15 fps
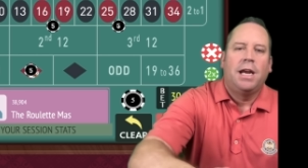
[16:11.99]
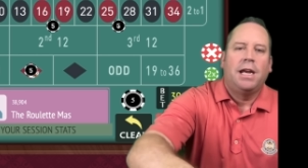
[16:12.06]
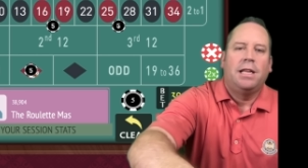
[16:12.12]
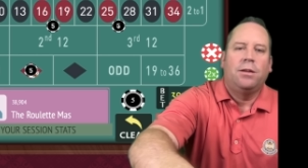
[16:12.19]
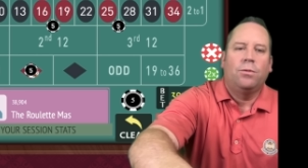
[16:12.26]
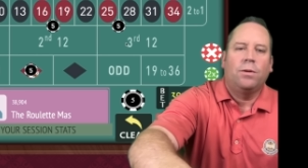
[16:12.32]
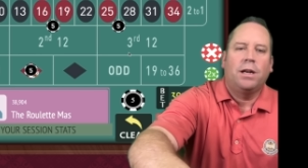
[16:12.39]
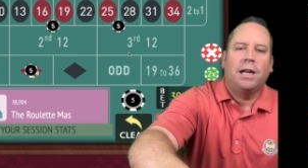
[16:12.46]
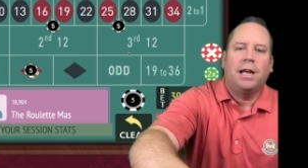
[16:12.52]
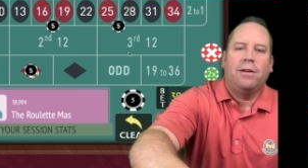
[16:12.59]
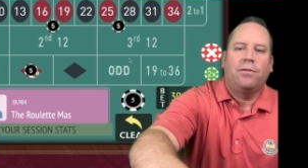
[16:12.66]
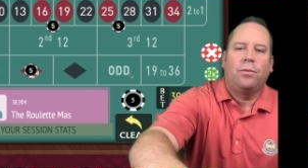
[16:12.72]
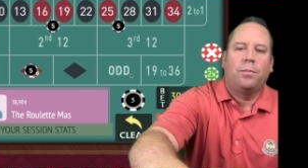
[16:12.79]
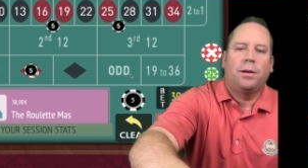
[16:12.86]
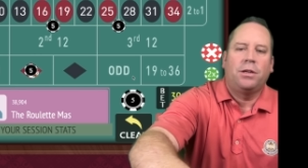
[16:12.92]
And then we're going to
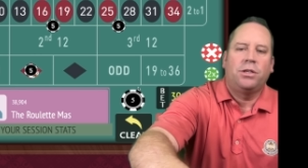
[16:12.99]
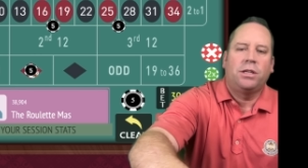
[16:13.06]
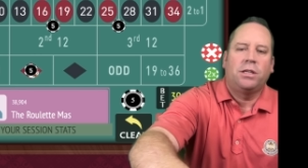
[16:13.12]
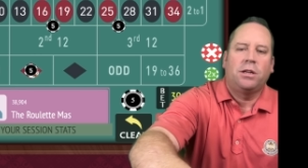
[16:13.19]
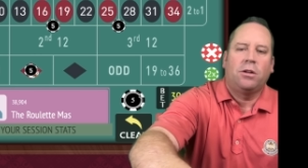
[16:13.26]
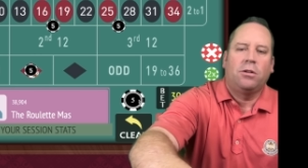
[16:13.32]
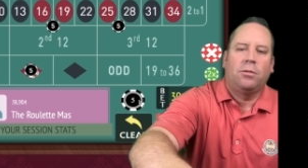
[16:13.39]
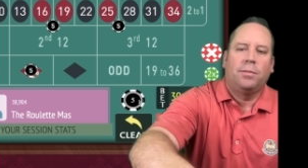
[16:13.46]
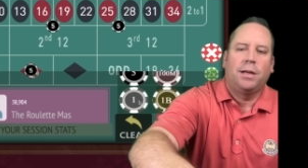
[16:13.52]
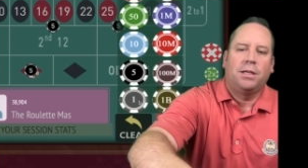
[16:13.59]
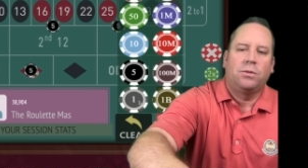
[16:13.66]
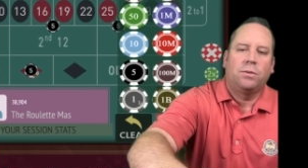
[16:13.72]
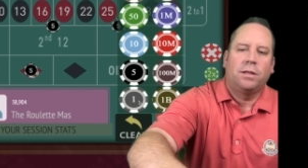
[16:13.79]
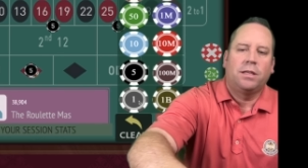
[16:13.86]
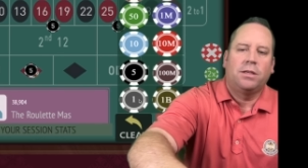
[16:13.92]
have a bunch of dollar
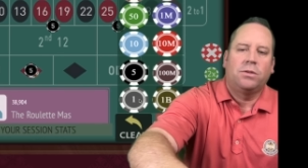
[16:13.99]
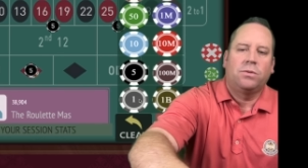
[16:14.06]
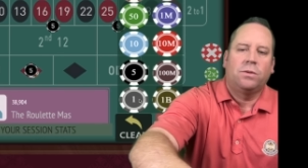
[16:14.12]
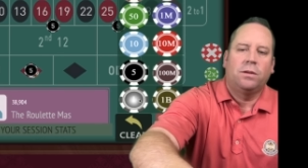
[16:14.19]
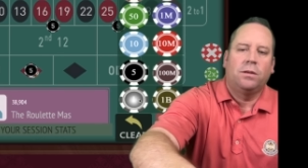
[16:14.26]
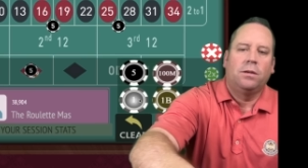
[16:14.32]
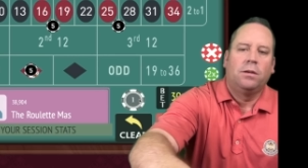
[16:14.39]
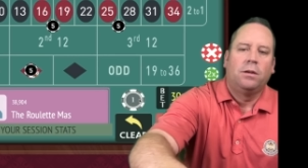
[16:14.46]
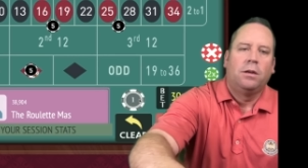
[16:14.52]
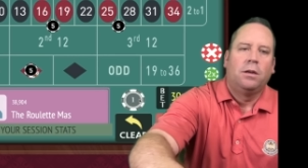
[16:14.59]
bets with this one.